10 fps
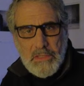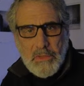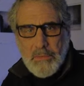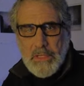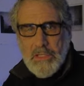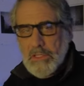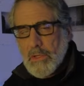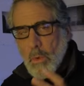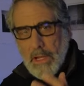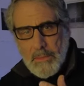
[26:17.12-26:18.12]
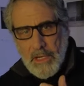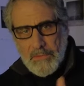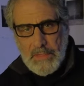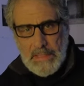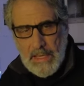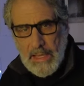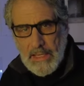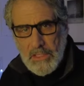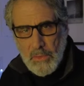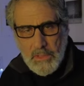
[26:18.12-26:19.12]
would have been just a white puffy day,
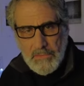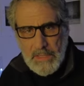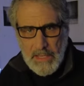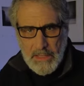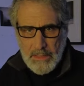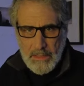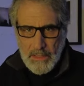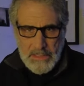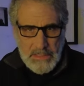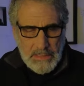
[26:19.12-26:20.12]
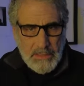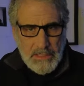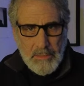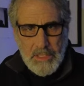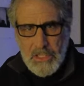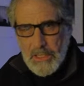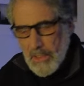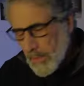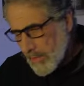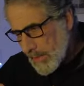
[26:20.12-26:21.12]
and you would have taken a still image, and there
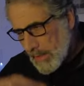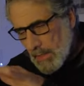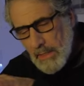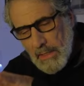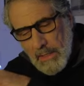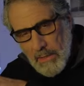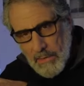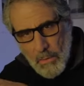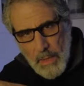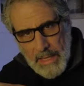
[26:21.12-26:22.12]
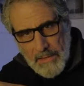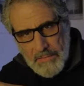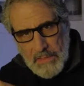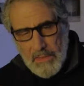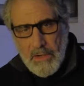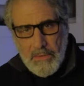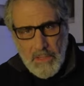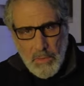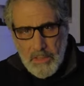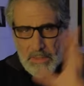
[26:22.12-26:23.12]
would have been the waves in there, and there
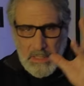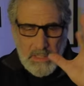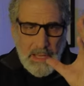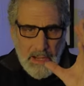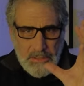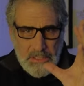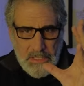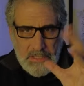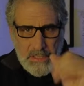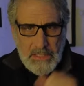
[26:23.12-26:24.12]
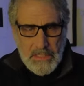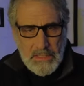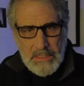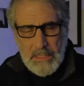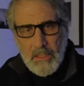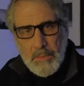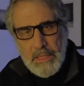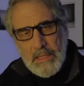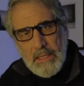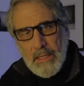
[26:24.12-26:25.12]
would have been the clouds just nice and still, but
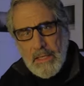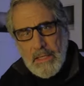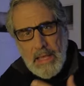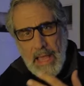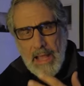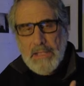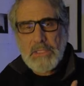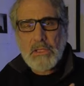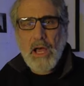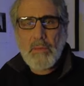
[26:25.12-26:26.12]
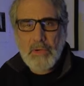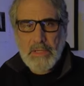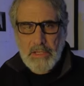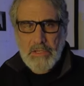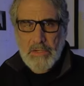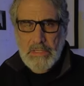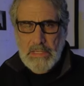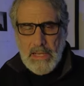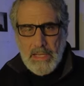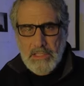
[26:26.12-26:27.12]
it adds a lot more interest and
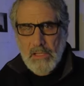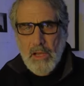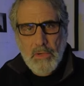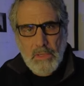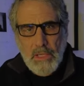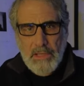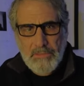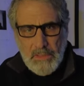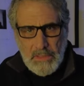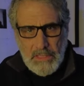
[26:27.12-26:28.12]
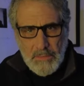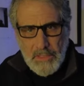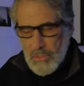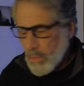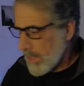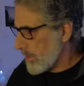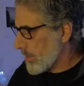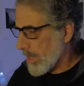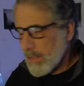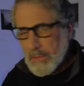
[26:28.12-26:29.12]
it adds a lot more life to the image when
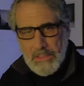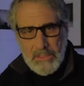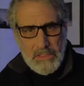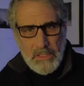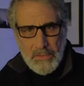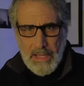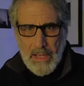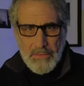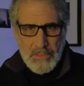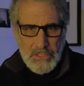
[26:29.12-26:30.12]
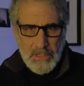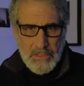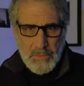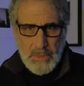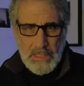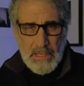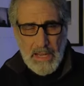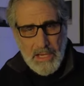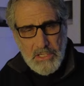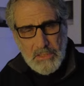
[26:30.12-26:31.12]
you're able to slow down the shutter speed and
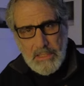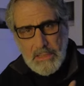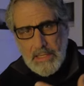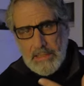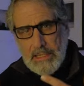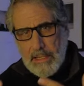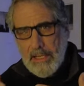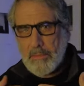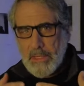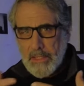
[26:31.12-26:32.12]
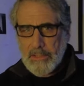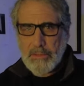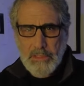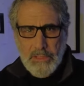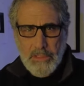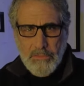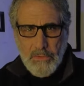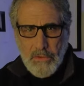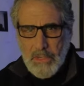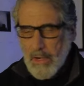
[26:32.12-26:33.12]
actually let time enter into your
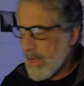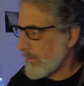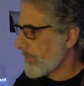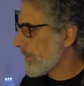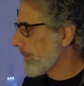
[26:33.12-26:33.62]
photograph.